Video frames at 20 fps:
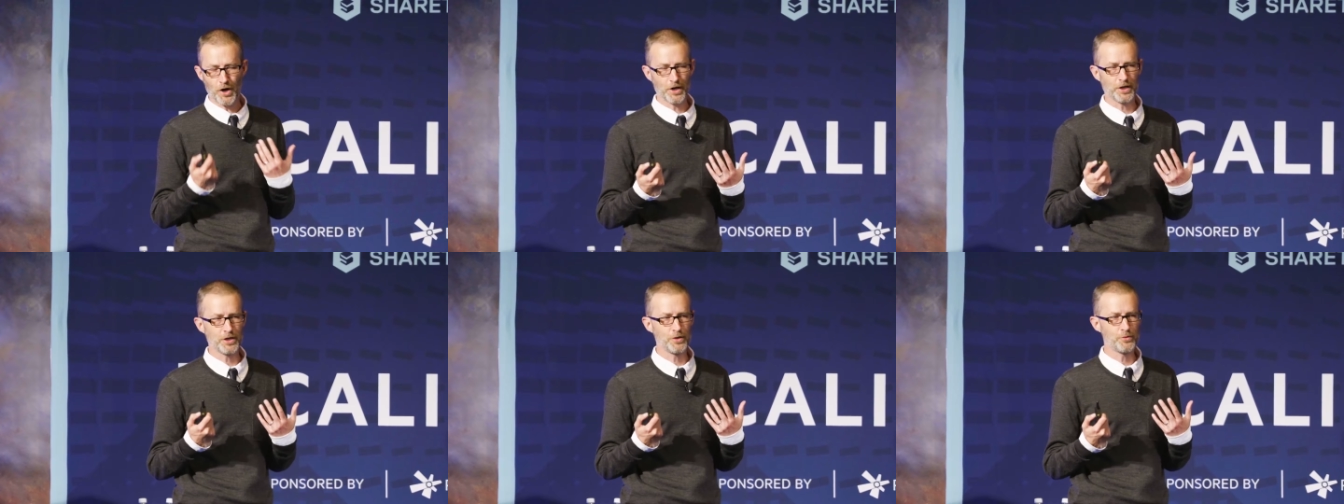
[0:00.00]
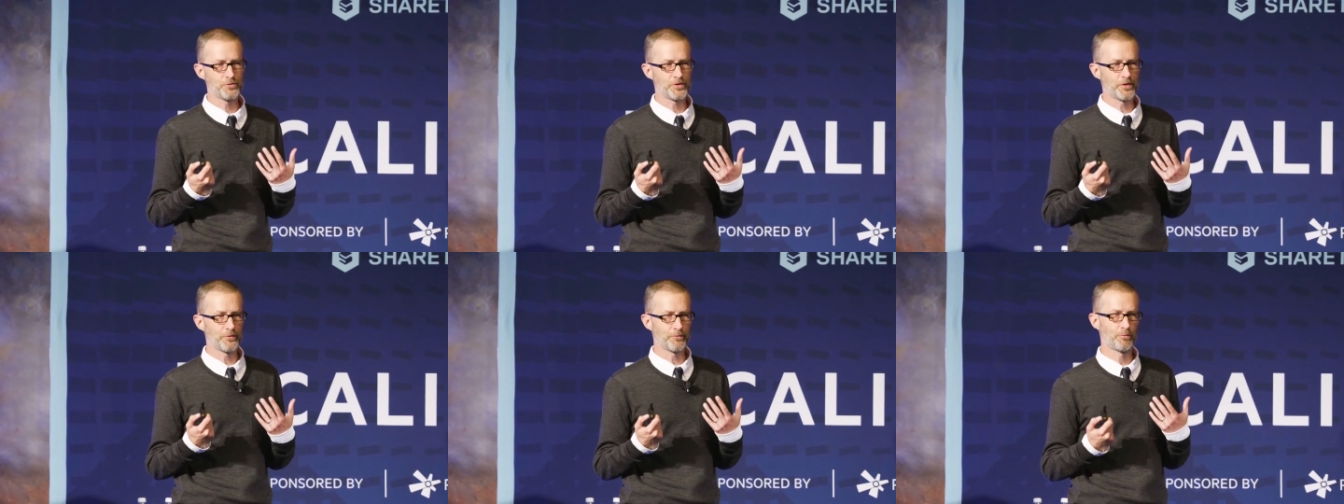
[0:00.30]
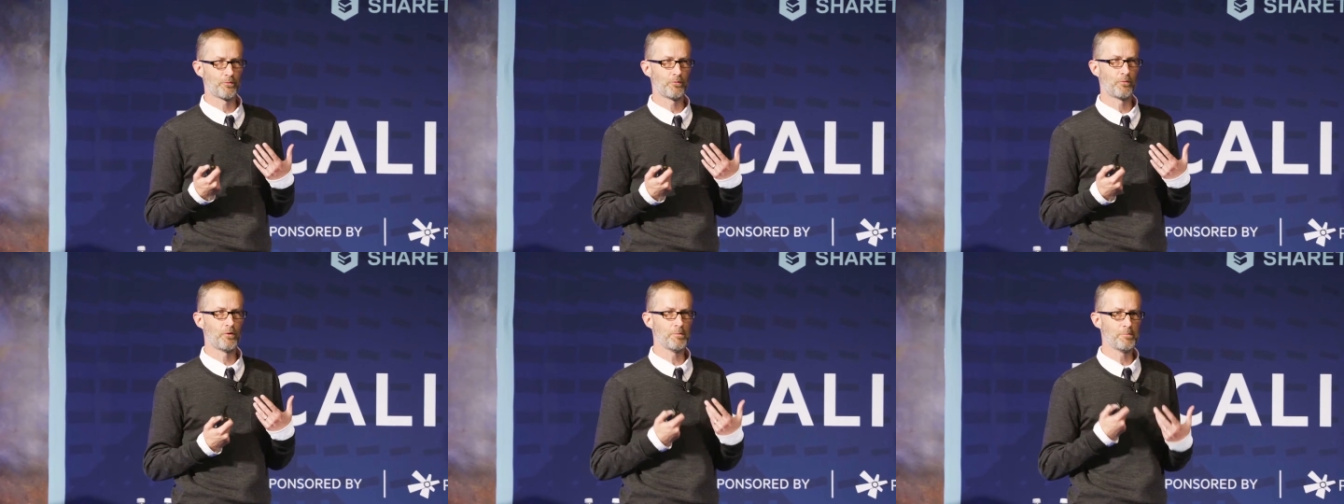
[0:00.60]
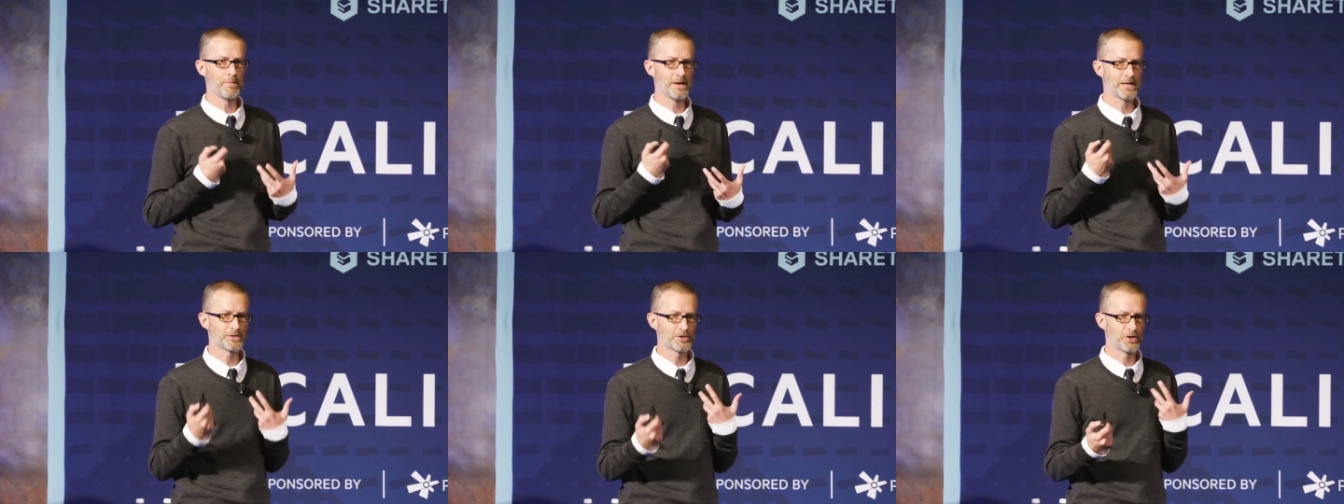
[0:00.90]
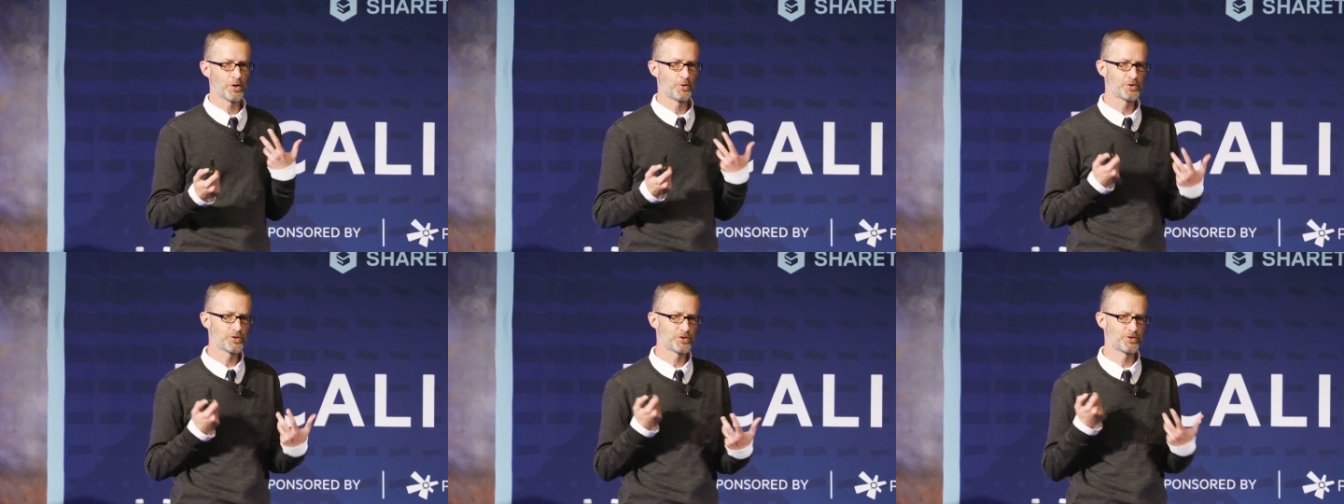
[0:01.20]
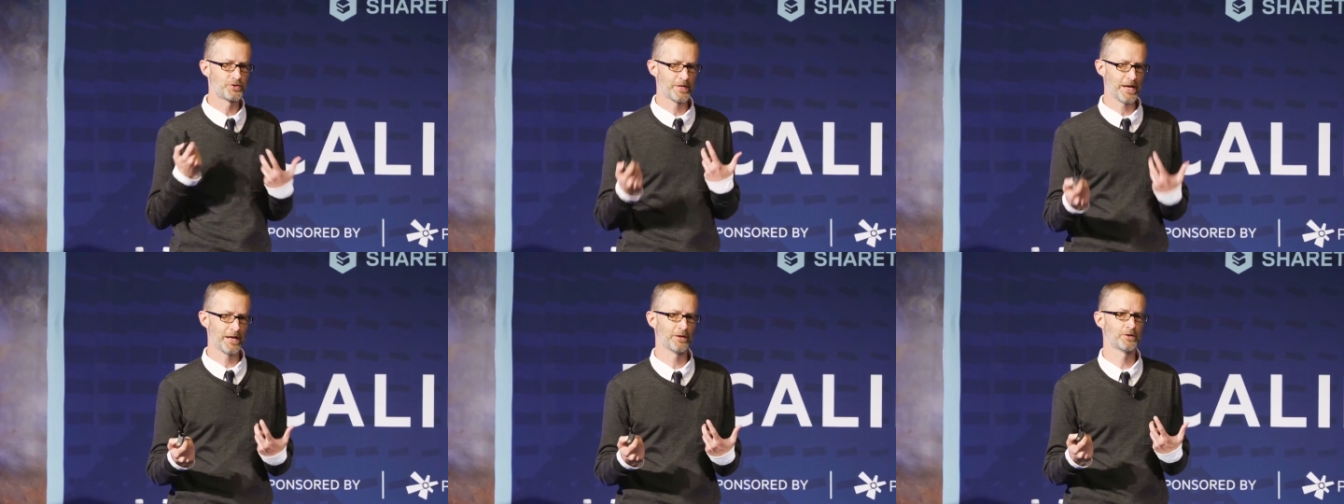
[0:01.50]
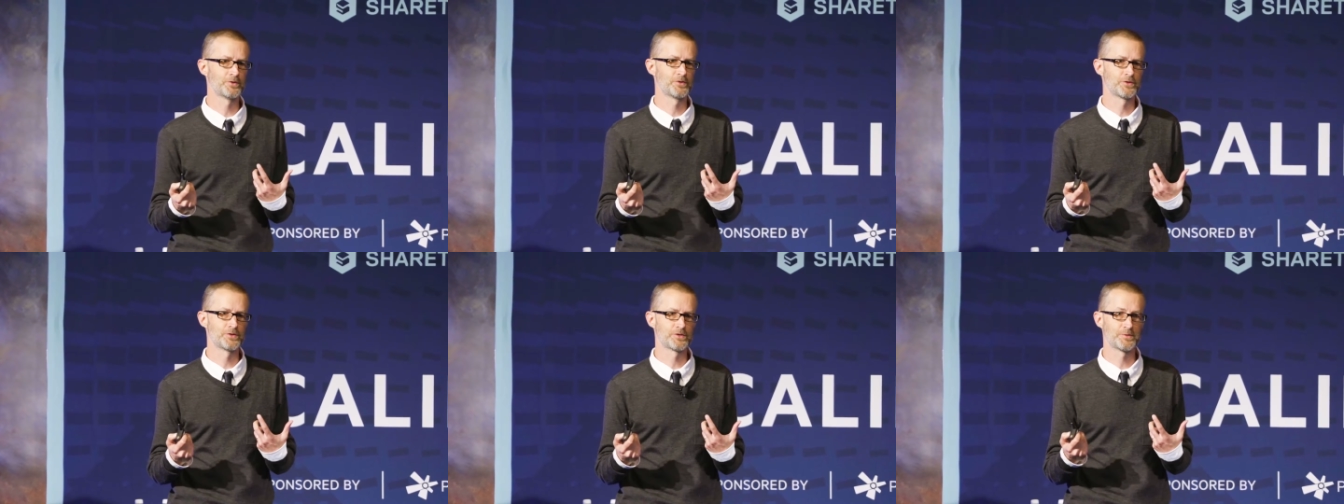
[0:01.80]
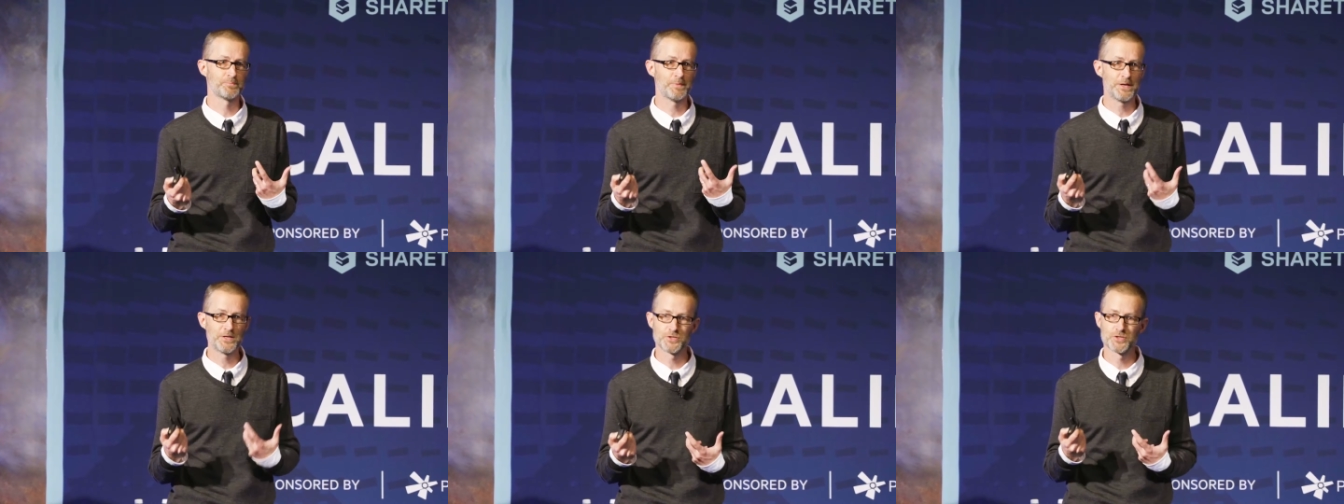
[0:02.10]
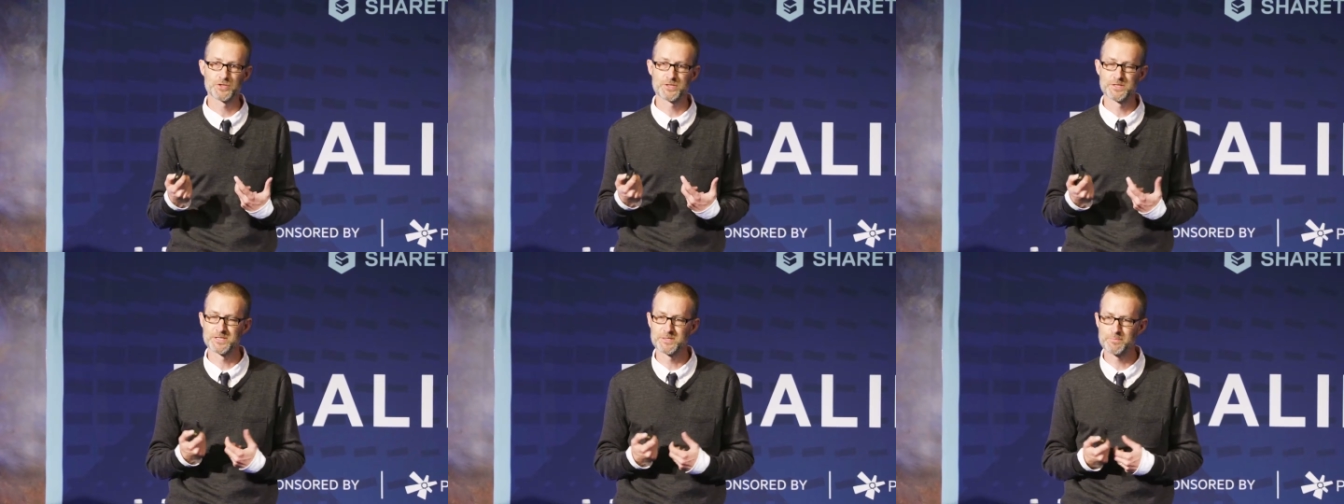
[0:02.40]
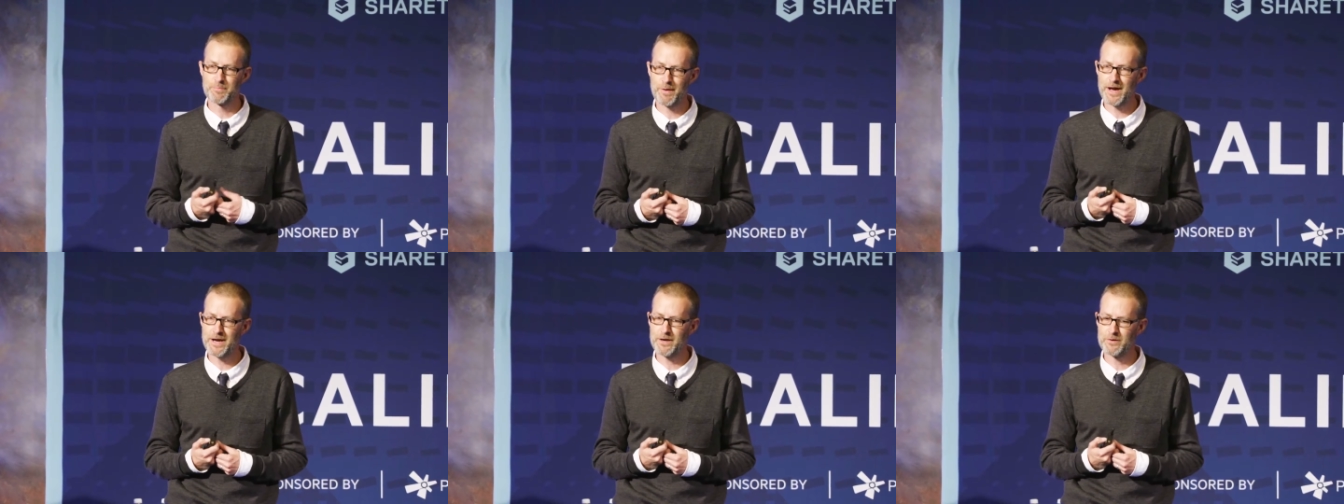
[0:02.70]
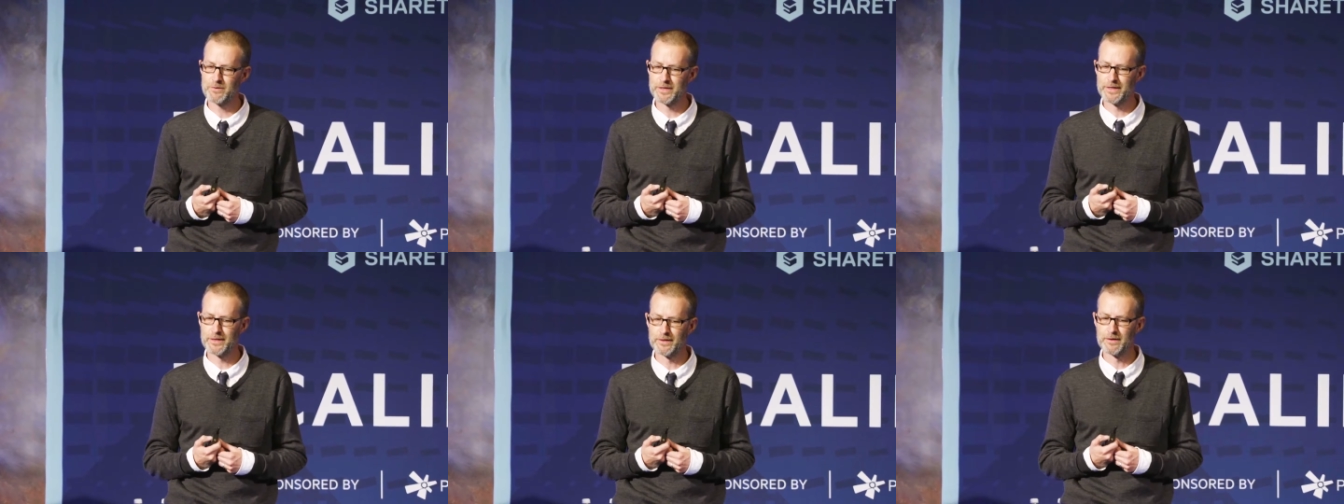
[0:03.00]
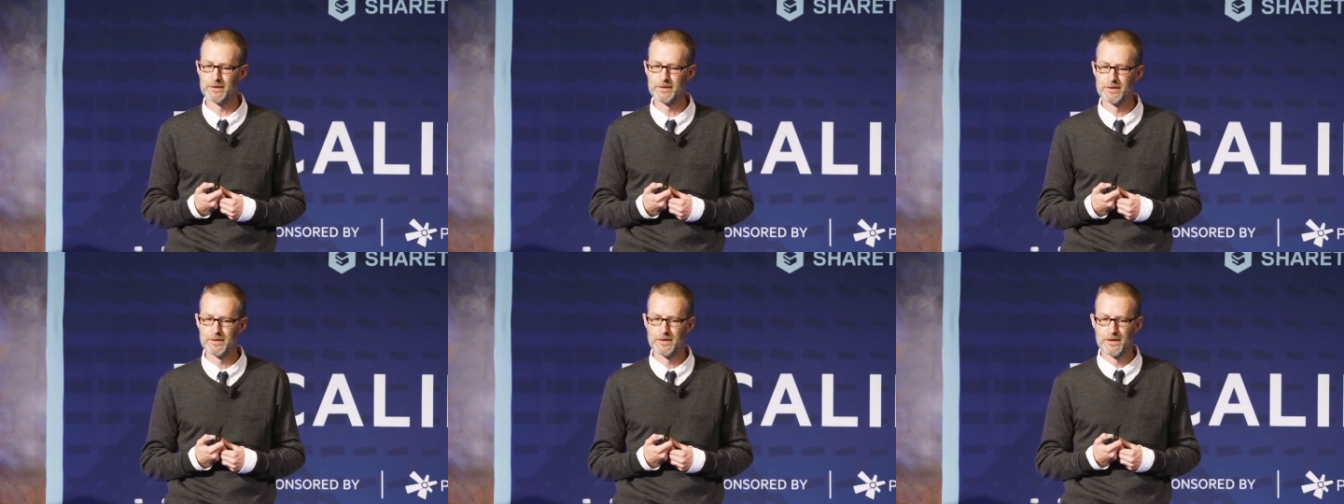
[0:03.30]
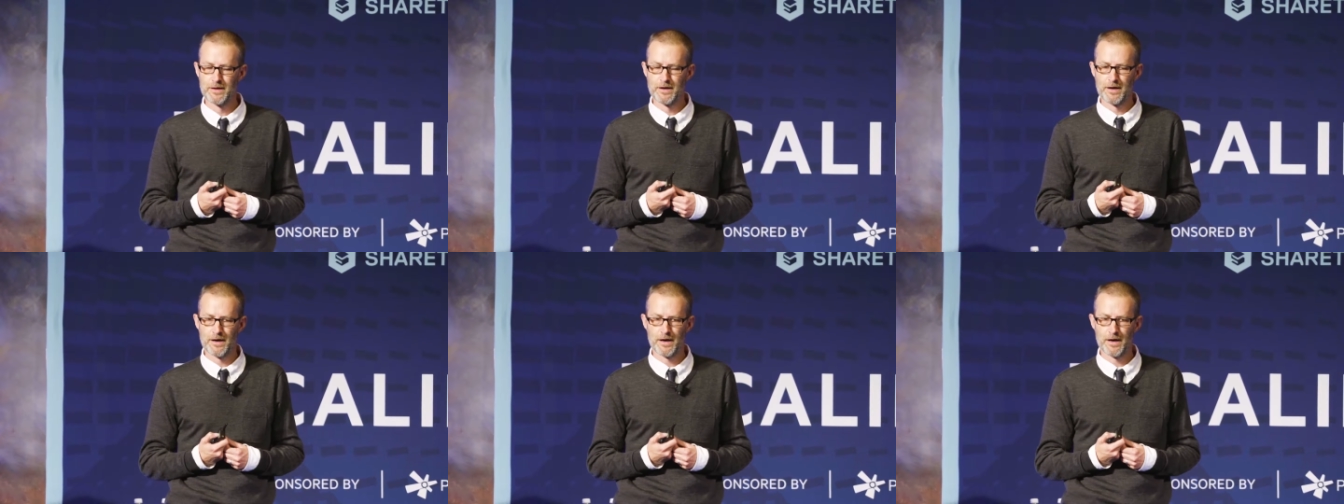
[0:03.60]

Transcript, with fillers: would argue that what makes Coach Taylor's speeches inspiring